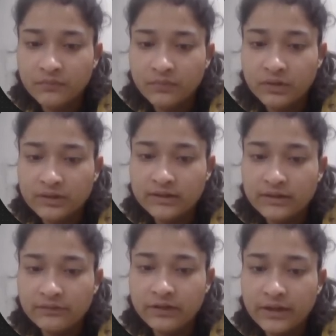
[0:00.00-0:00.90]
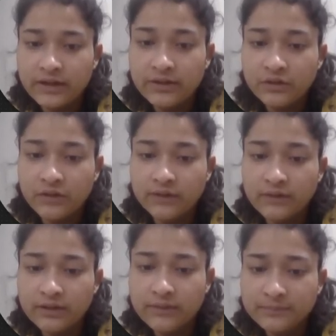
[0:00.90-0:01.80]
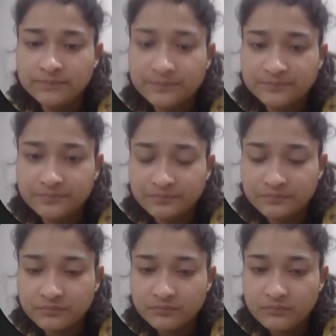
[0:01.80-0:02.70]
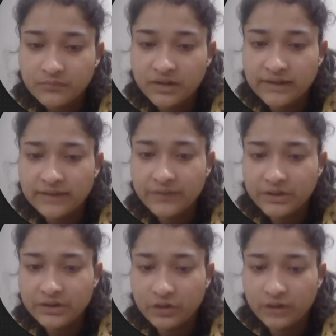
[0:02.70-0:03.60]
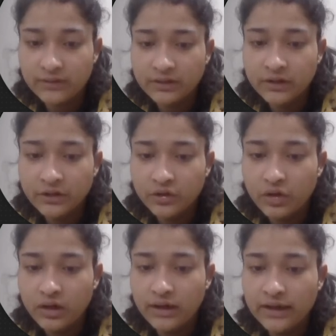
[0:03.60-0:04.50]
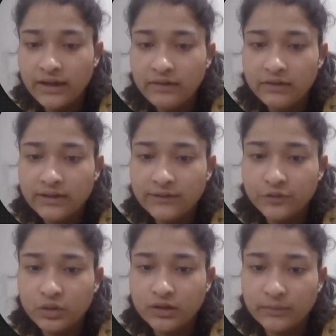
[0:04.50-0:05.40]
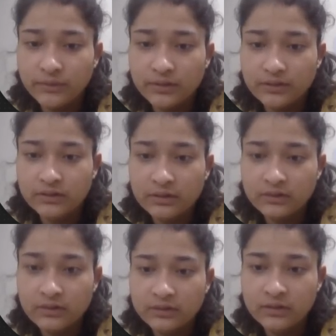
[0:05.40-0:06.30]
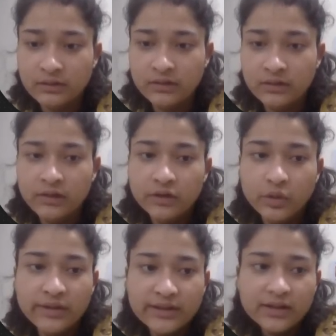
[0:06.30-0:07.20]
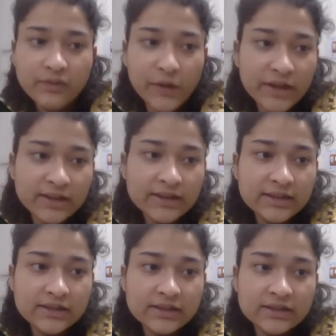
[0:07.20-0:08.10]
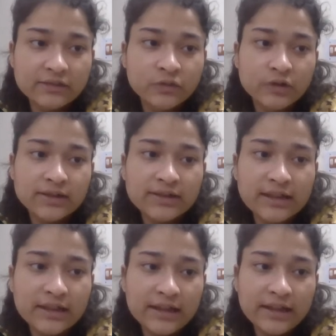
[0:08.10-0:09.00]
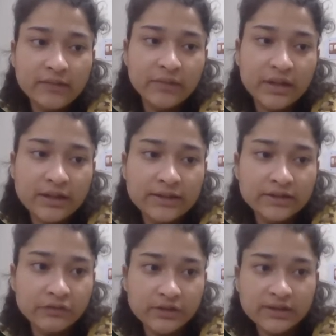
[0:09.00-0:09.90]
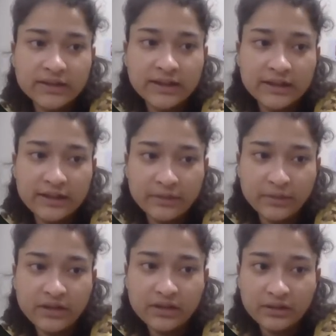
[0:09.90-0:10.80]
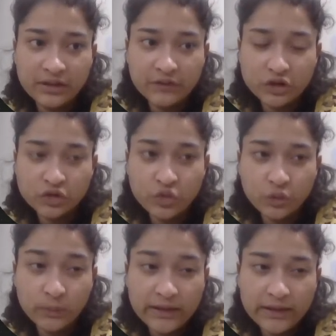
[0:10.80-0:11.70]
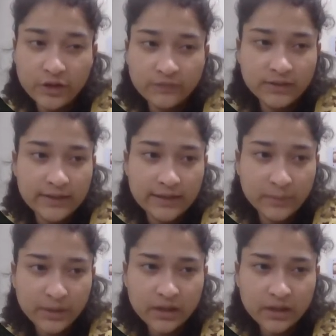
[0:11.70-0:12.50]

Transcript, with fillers: These are different, right? So 1 will come, and then this 0. So again this 4 comes. So in this way this was a single element, right? This was a single element. There was no duplicate of this element,